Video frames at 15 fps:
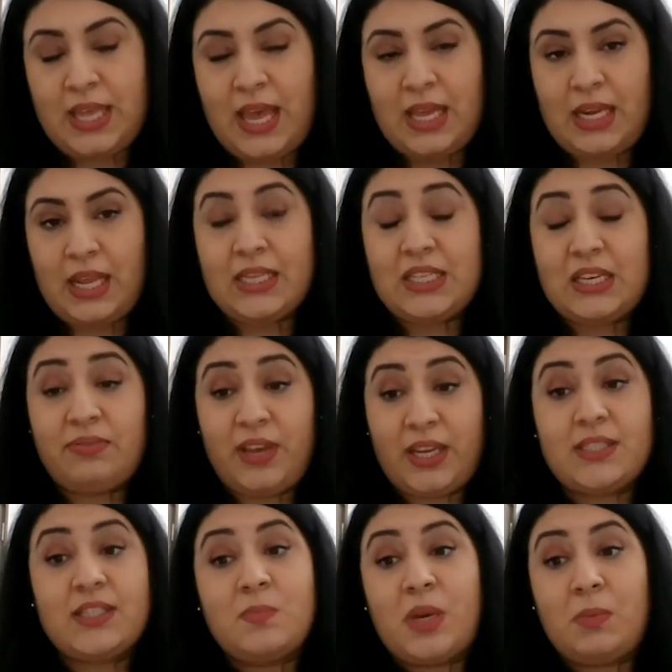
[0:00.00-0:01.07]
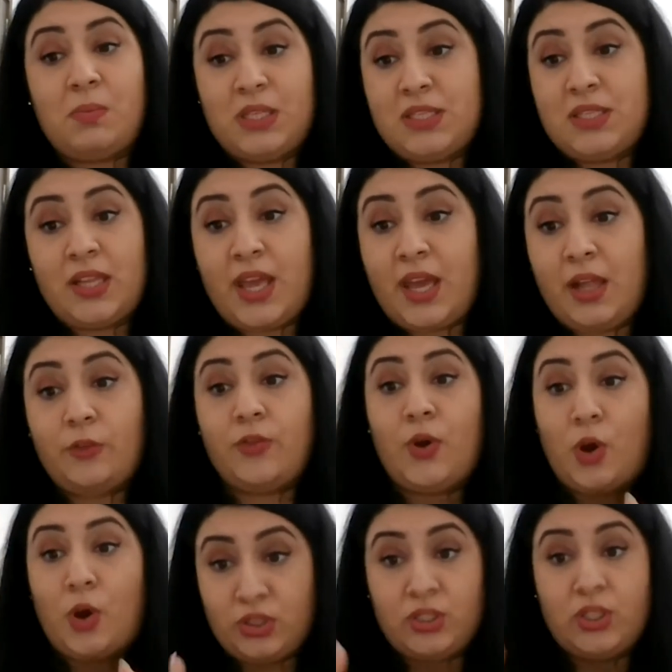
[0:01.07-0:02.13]
and it affected my mental health
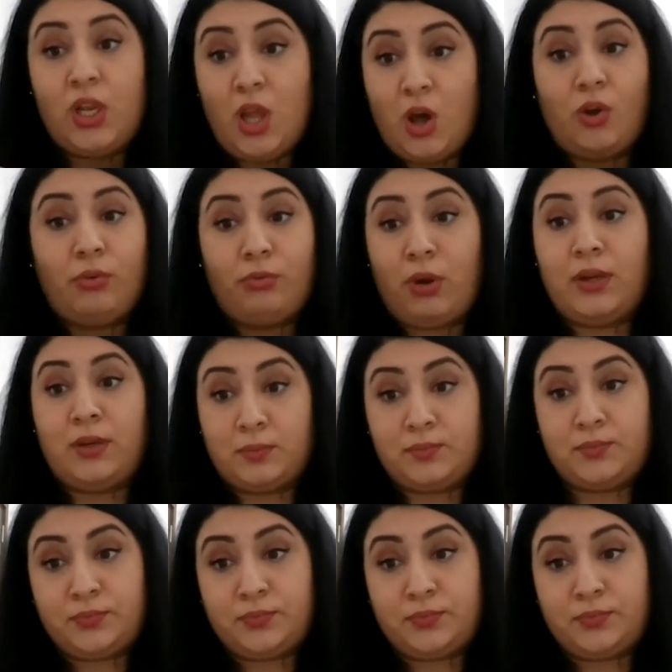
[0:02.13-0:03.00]
on the long run.